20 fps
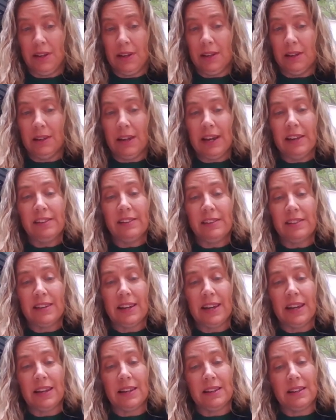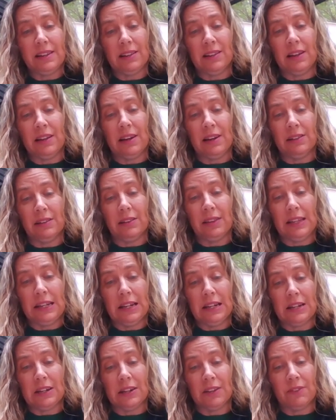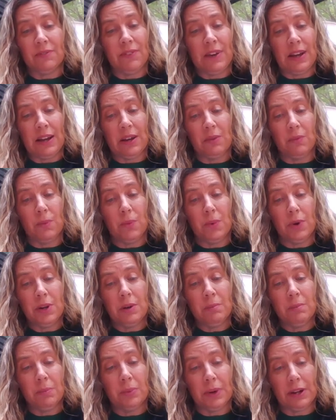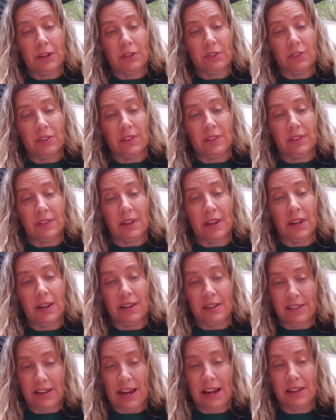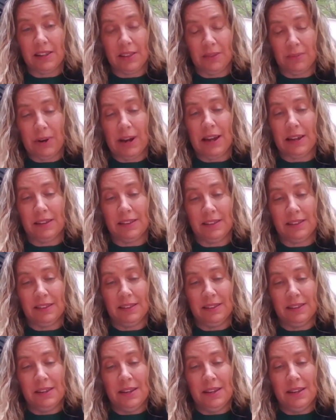Les, Tay, and Liang found wooden branches and attacked the rats.